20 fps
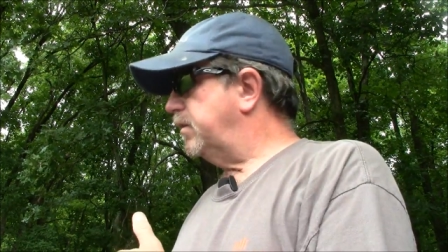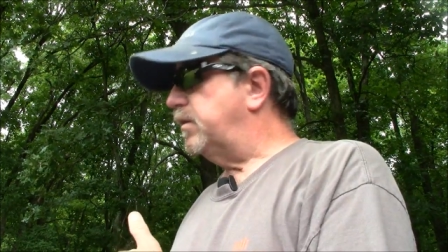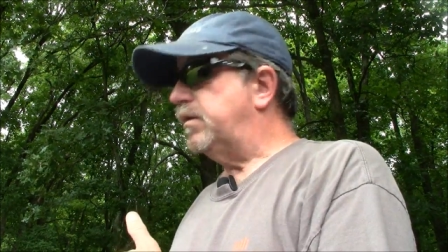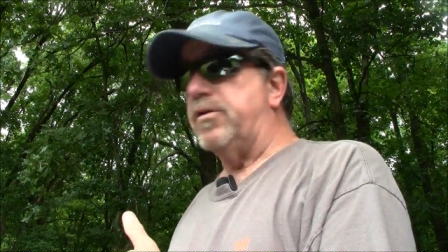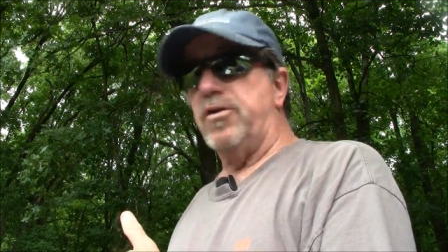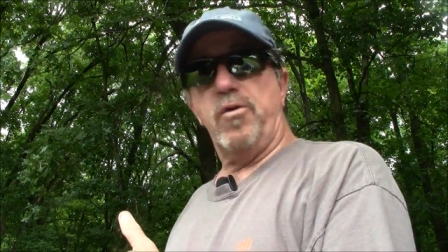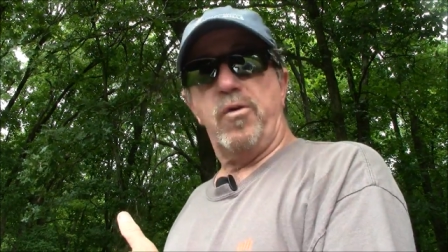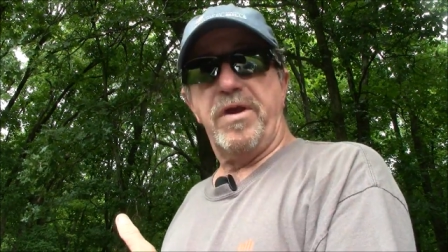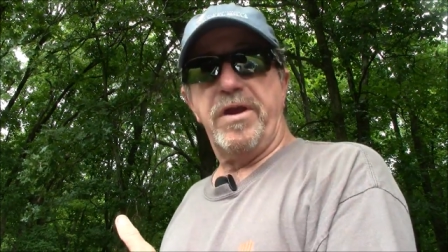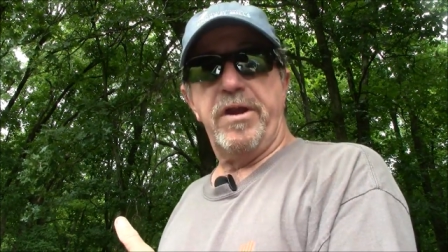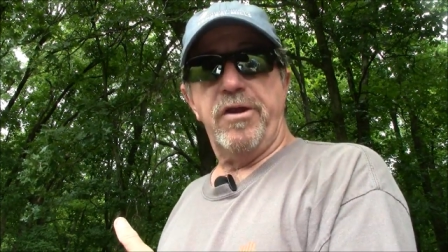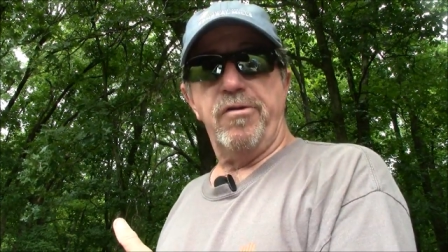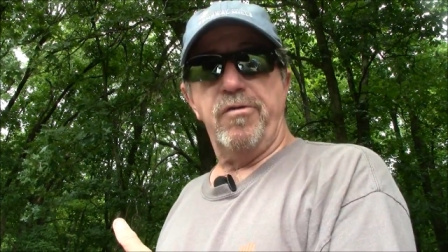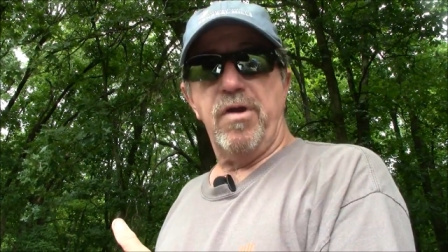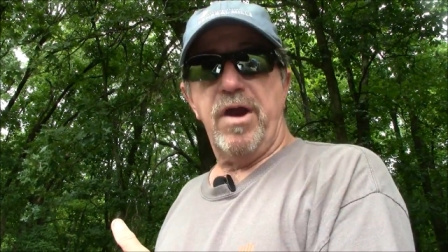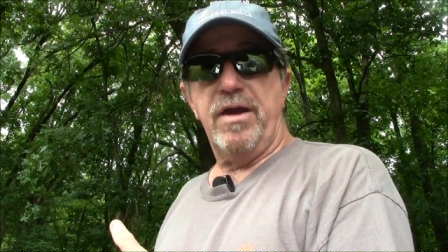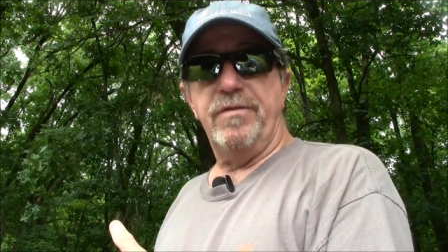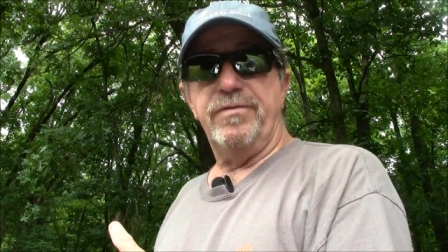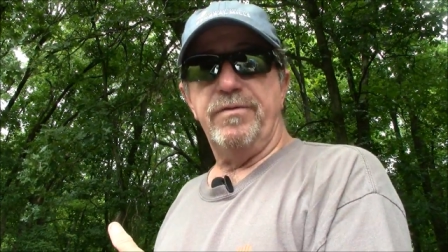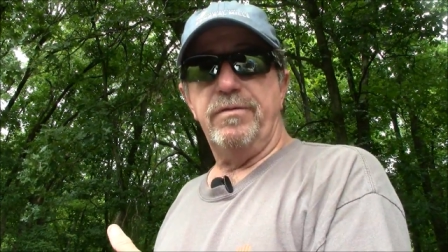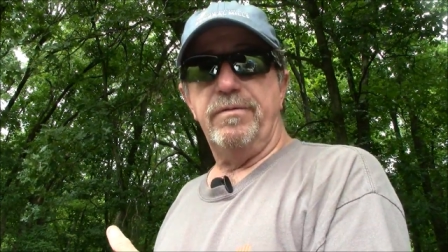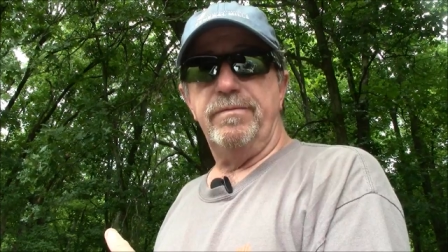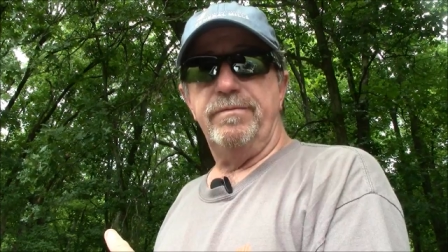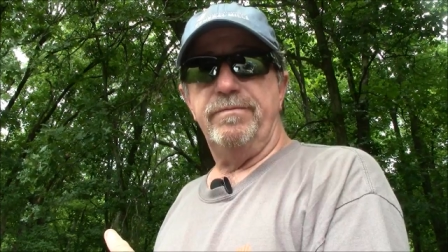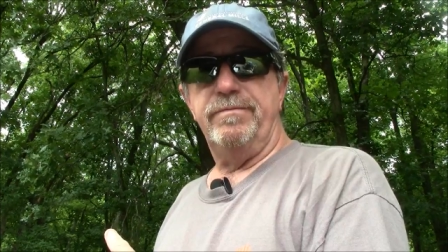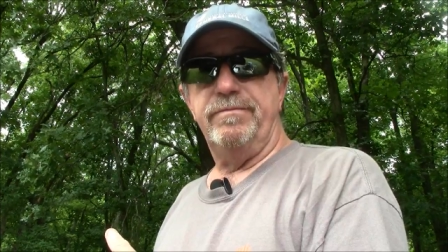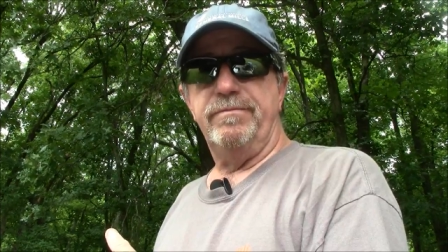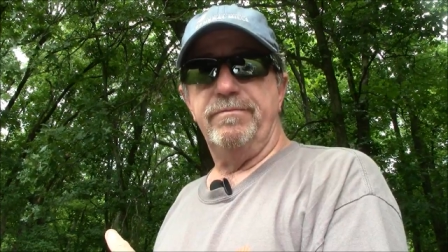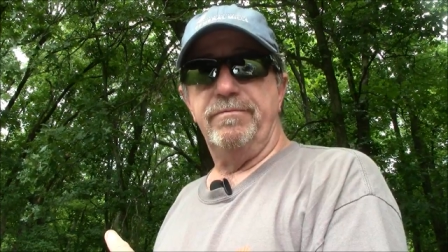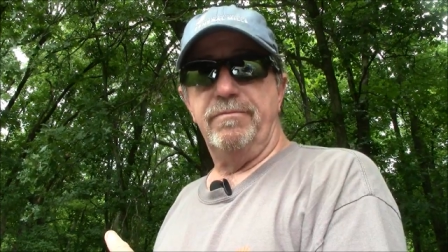Korean air rifle,
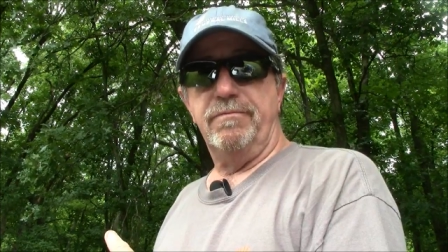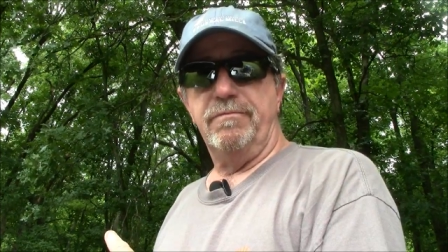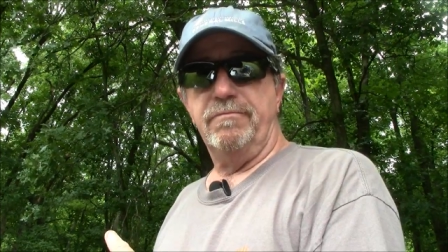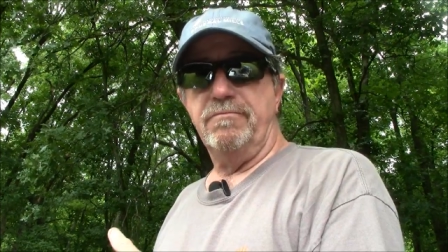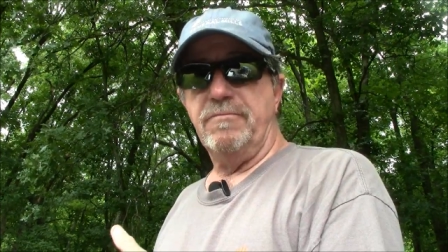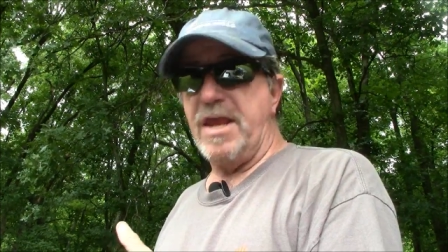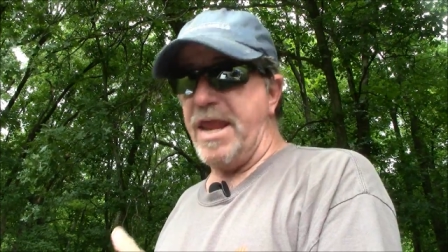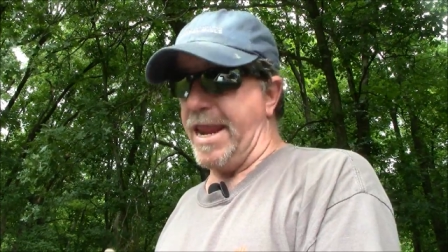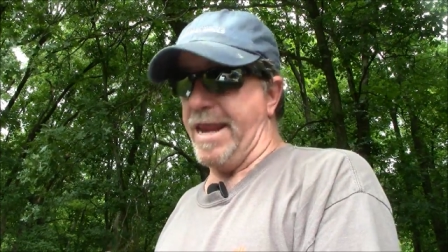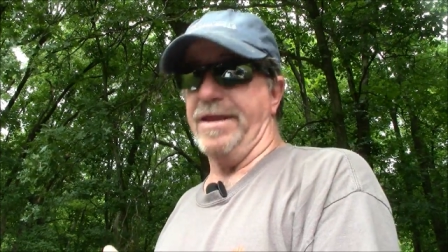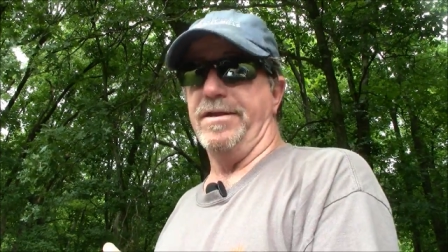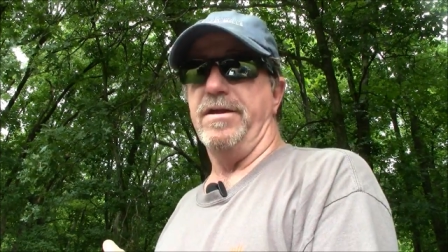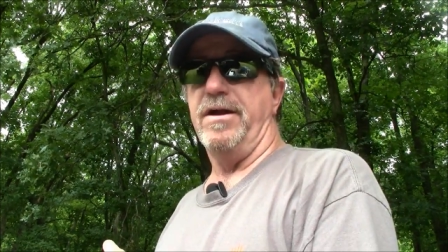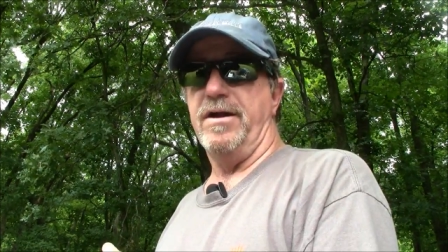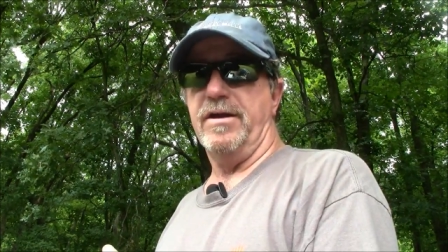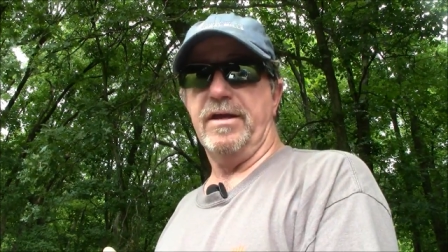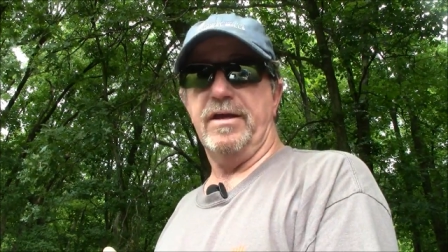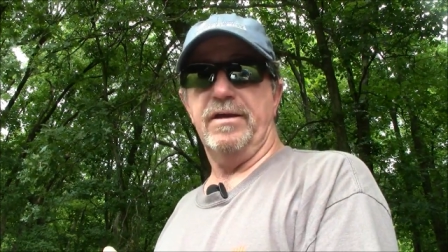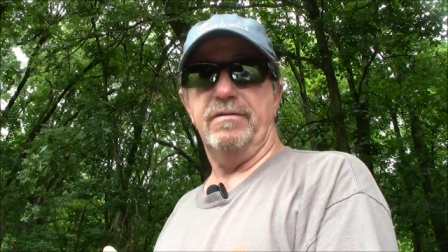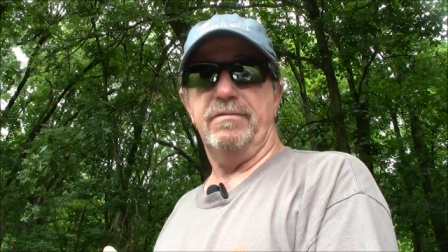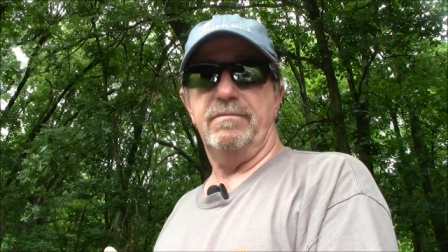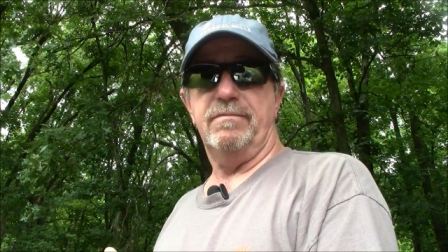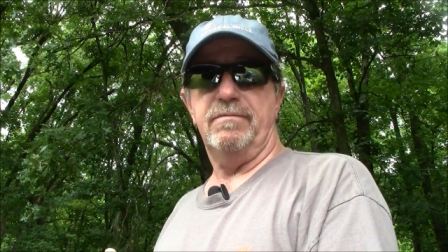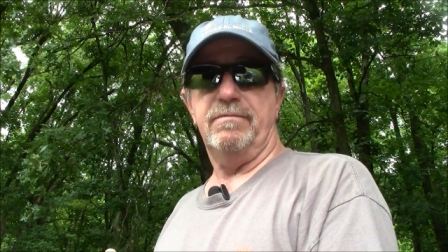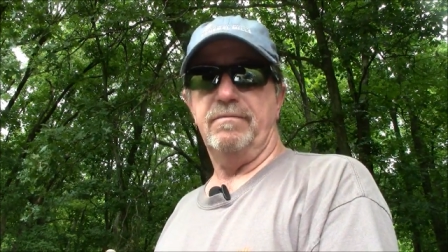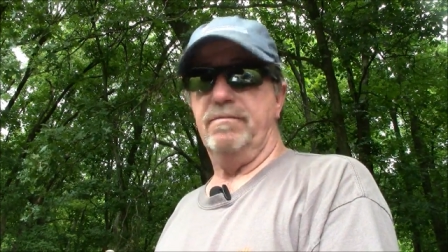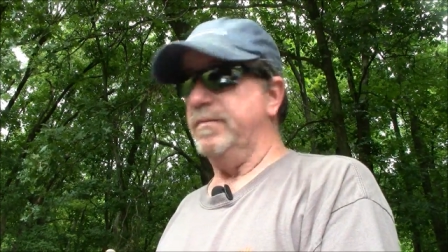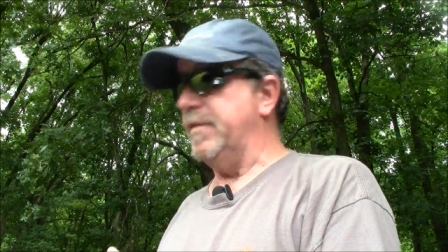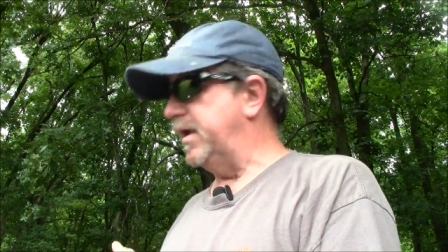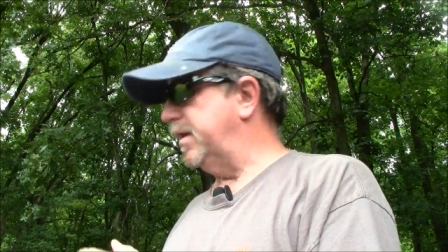can't knock it.
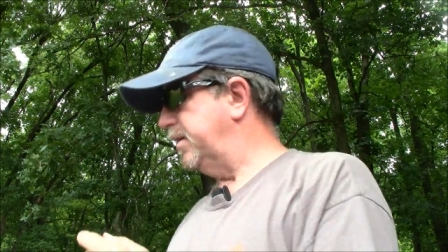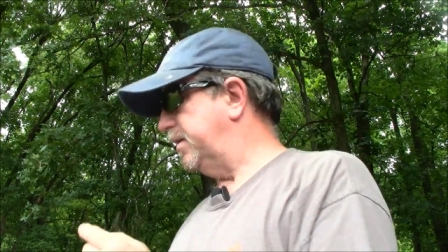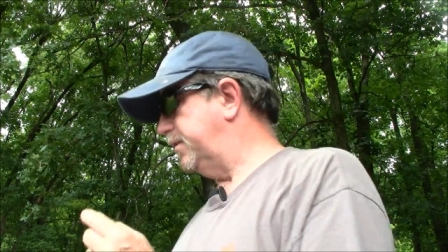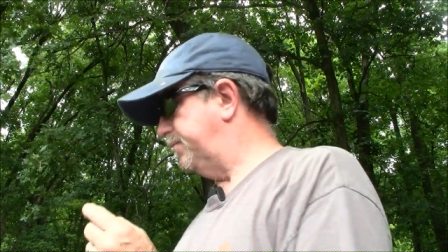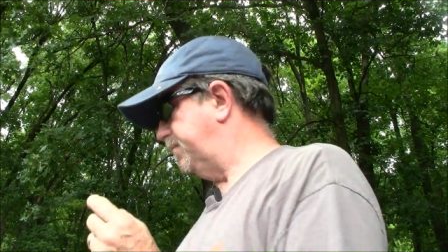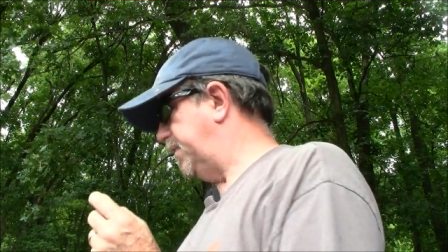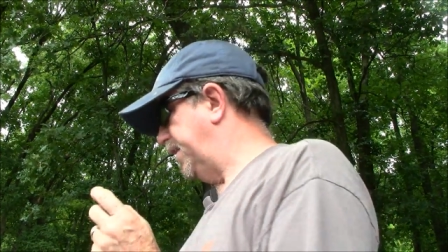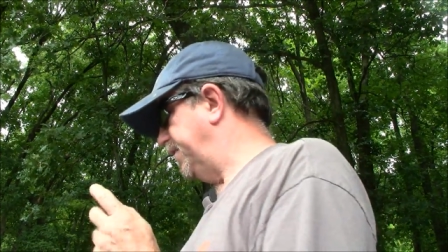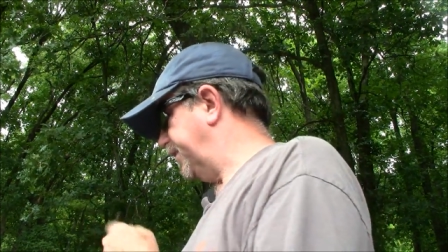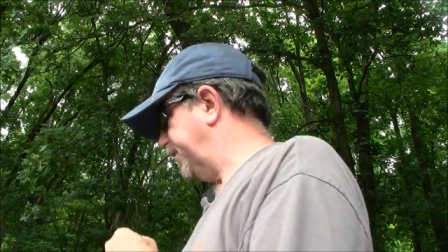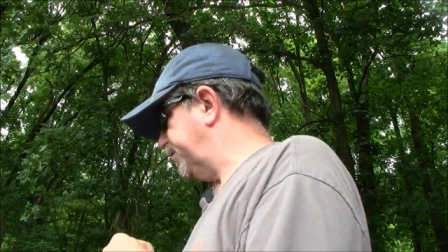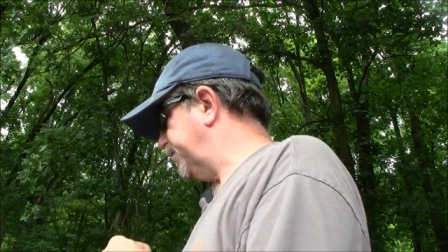I think